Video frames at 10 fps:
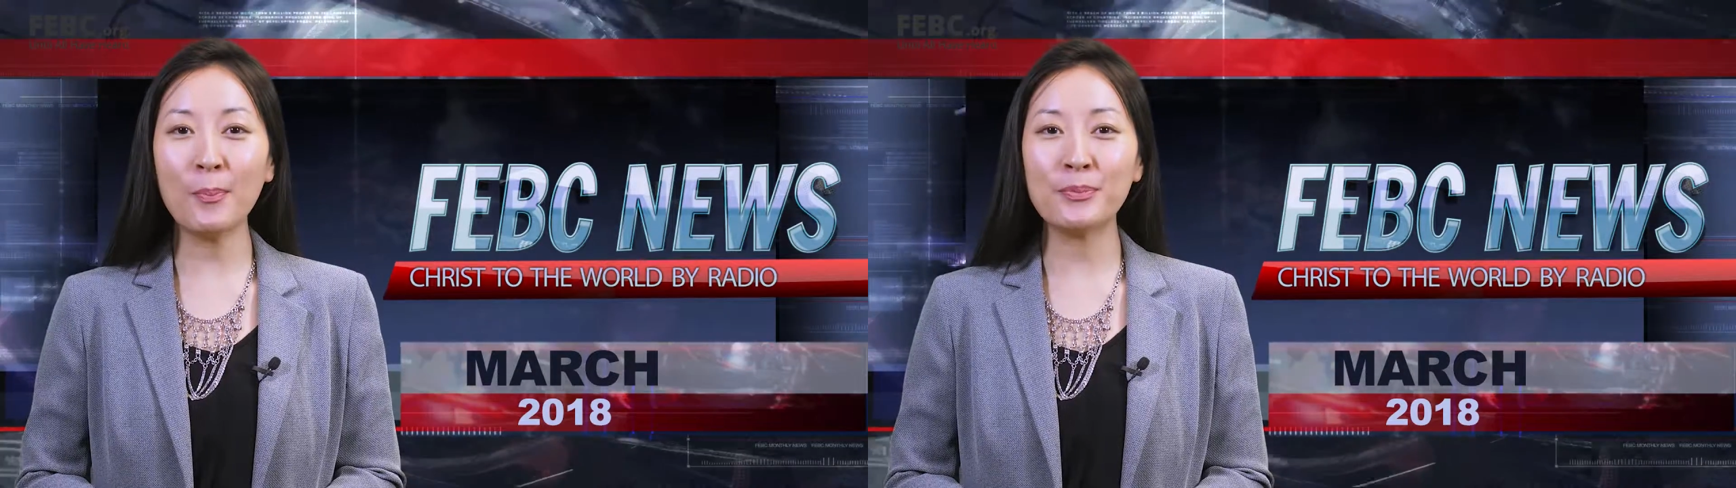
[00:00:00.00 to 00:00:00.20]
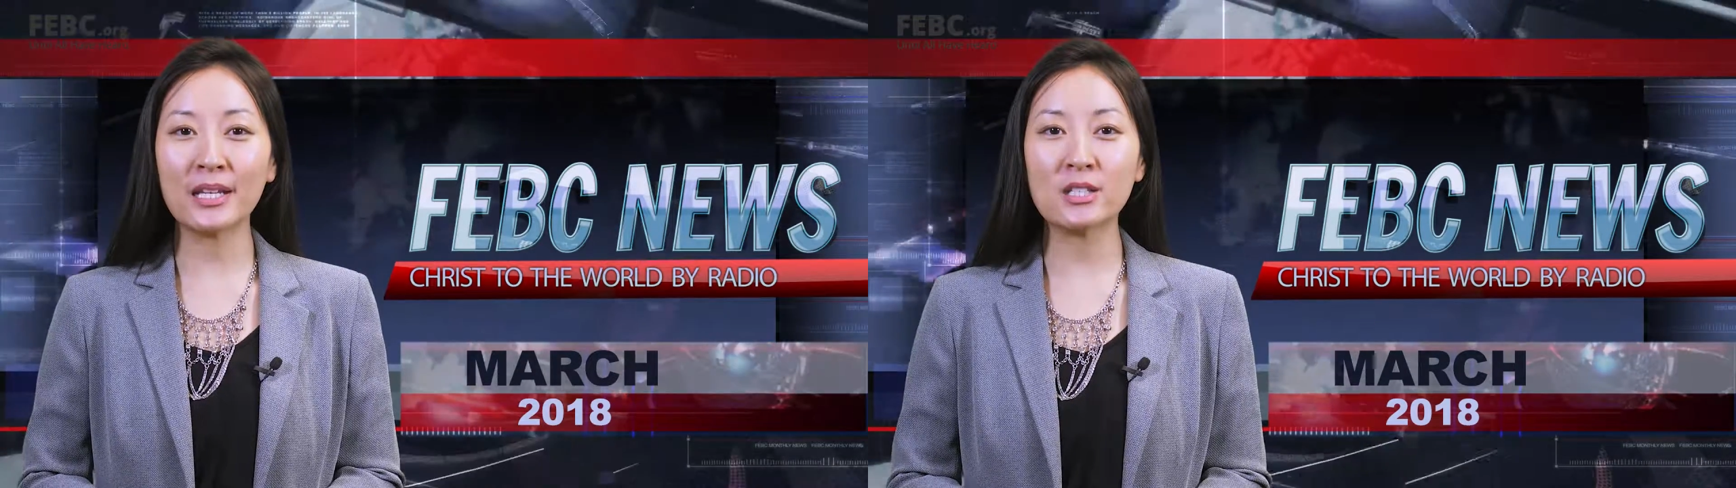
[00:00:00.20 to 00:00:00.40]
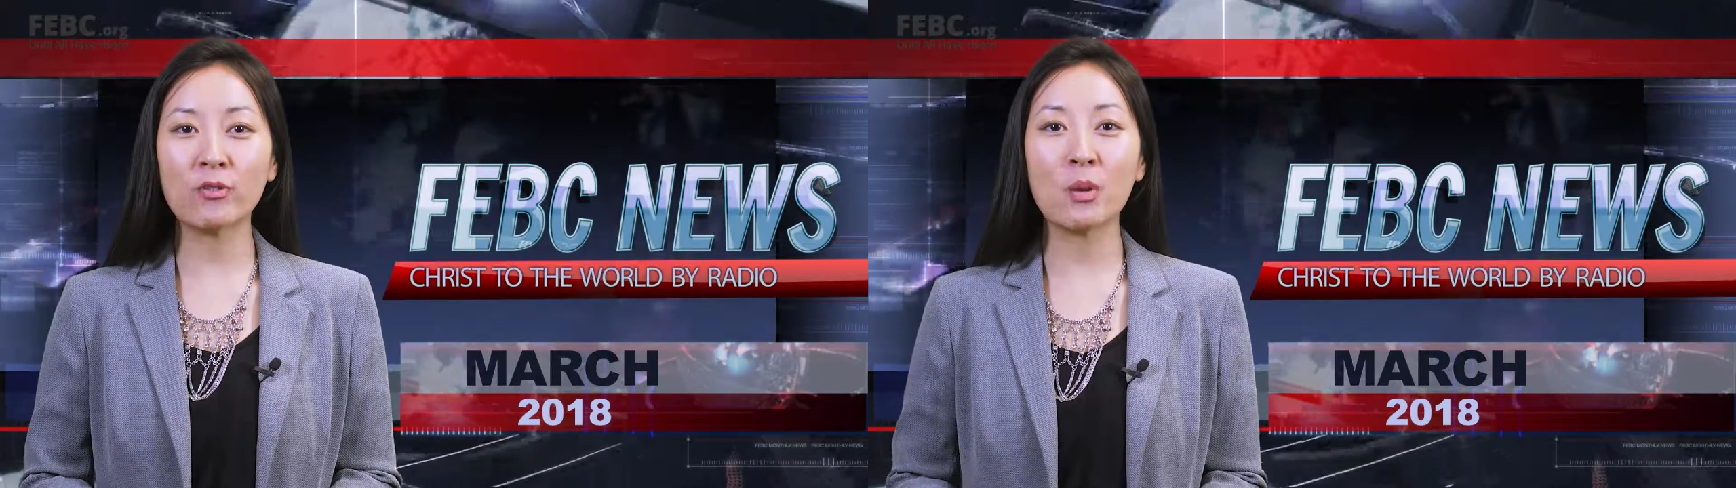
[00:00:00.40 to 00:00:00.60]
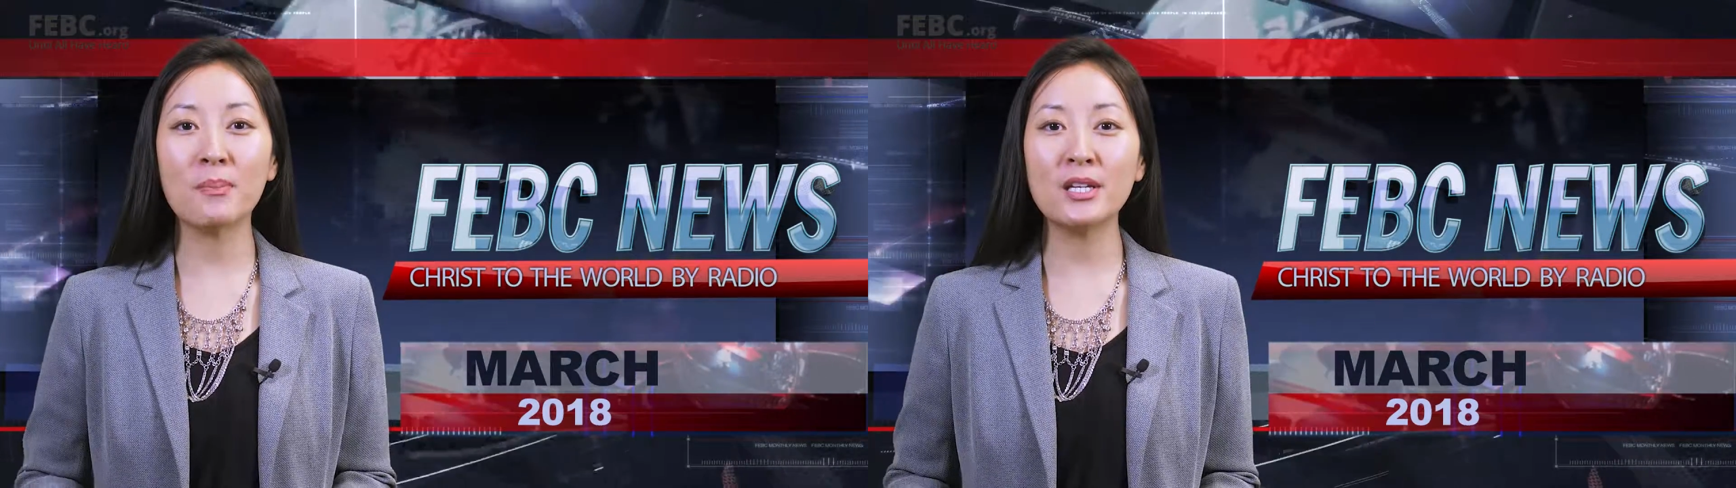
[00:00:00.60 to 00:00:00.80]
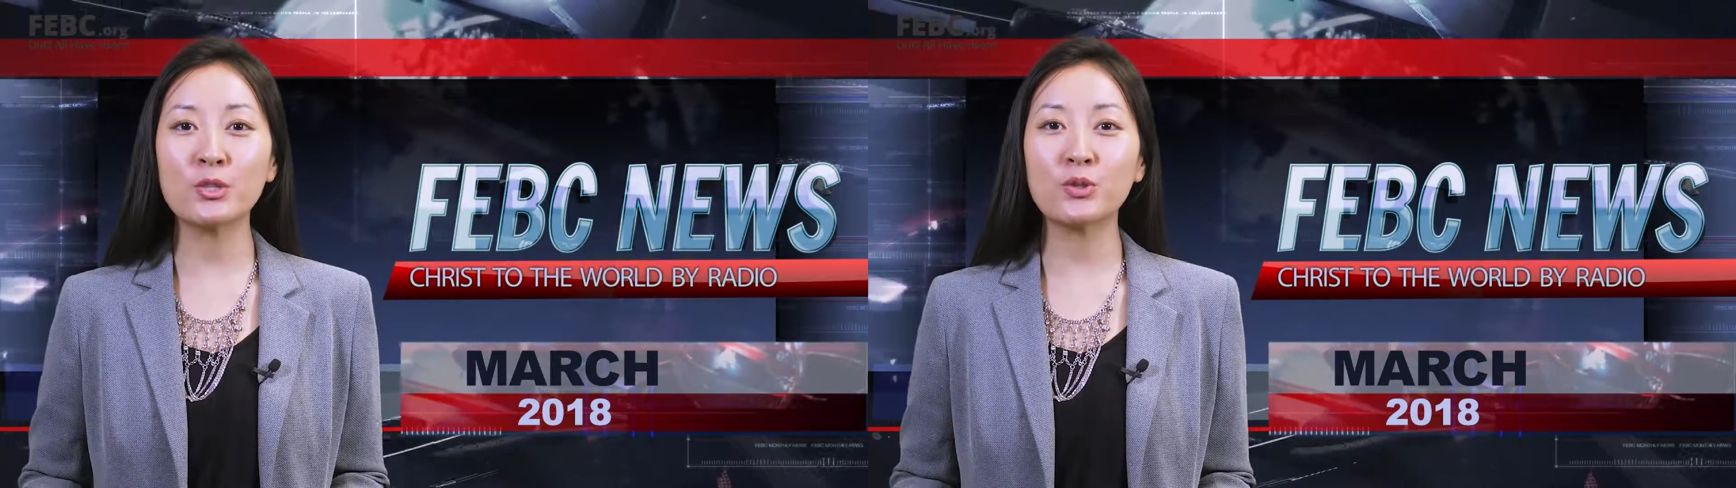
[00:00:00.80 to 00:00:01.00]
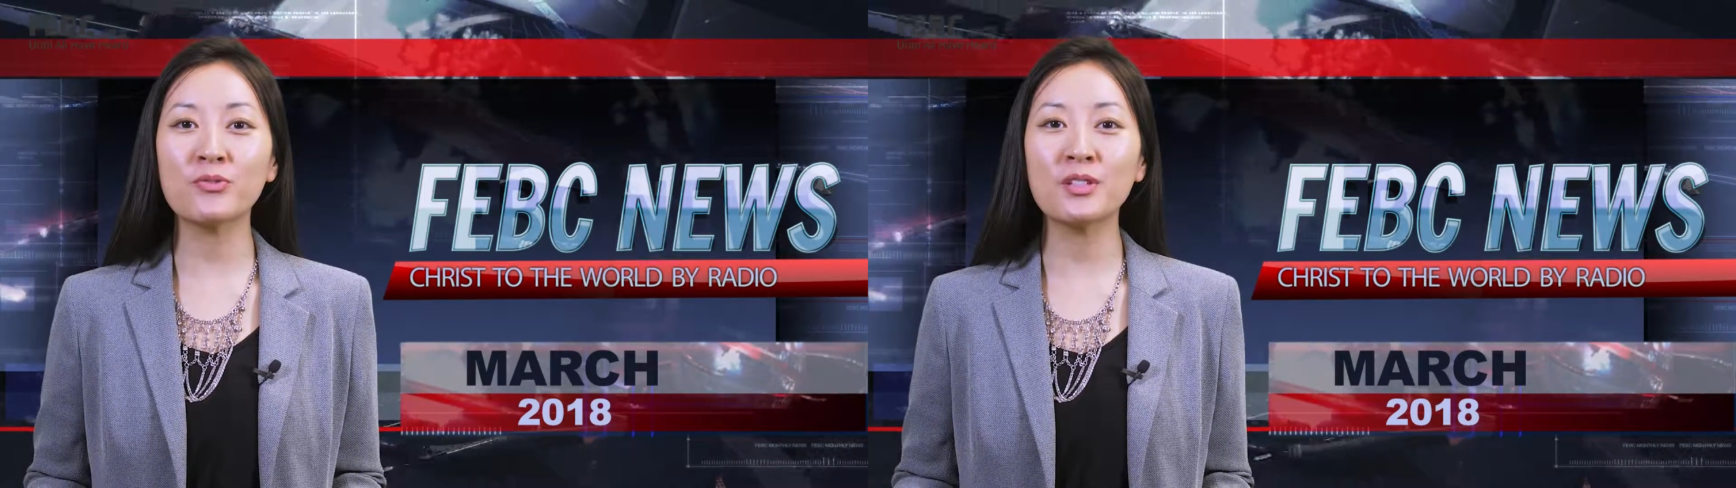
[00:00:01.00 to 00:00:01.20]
updates from our ministry